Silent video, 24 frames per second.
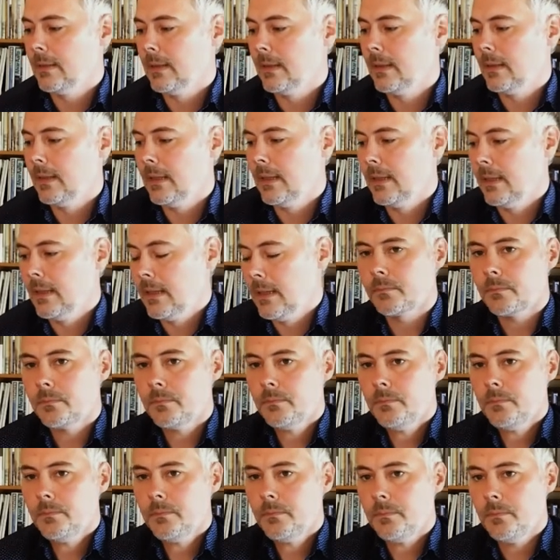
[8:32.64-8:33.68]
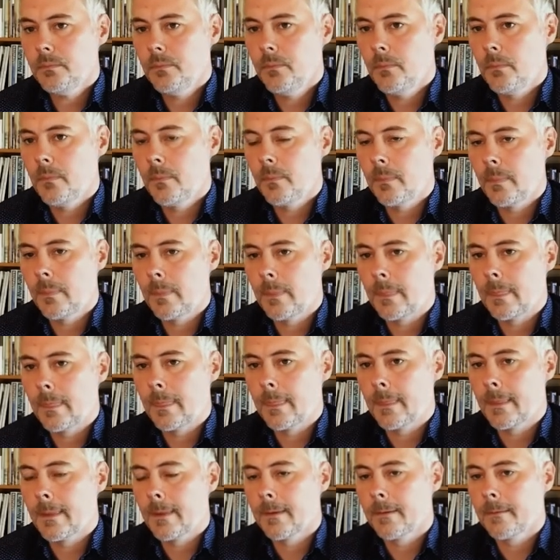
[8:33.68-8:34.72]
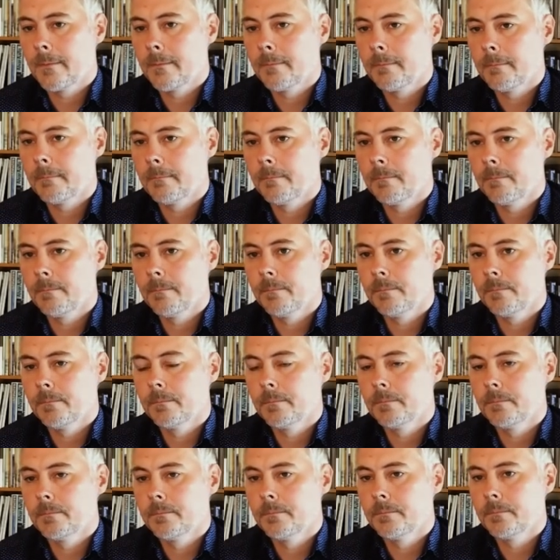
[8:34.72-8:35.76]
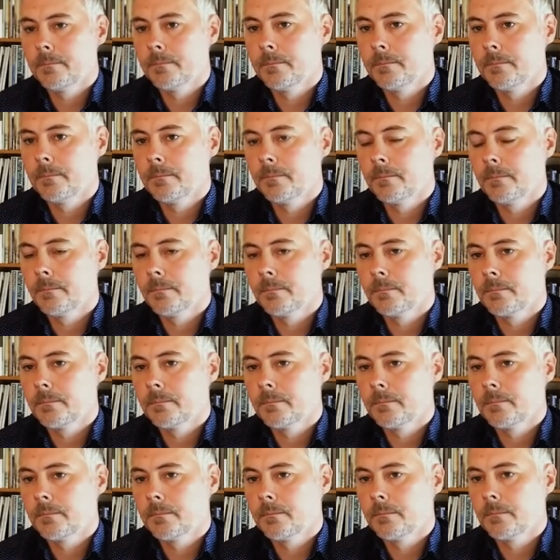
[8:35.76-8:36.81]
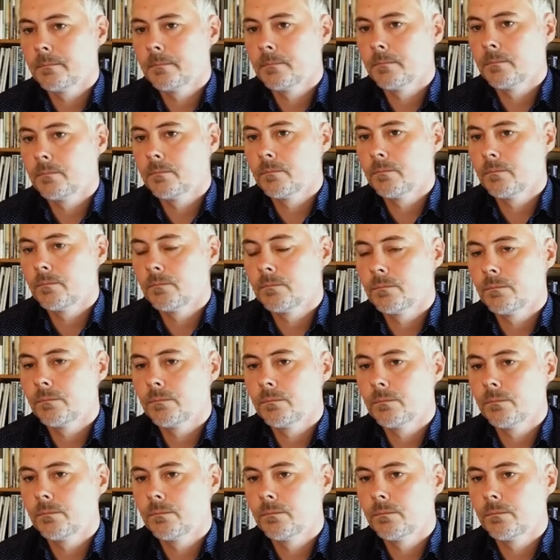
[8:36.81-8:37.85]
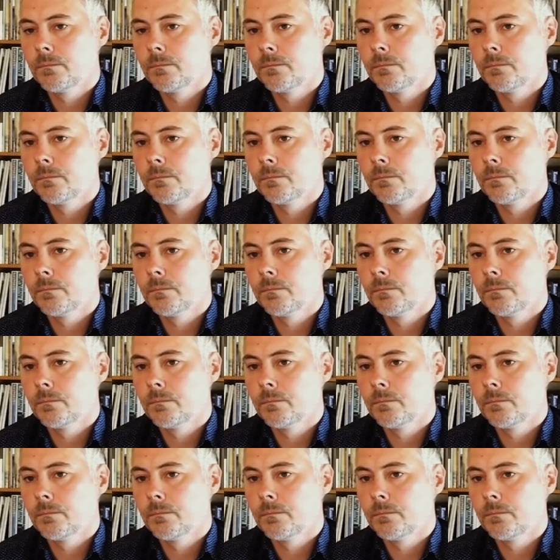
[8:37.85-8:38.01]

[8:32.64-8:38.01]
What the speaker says: (silent)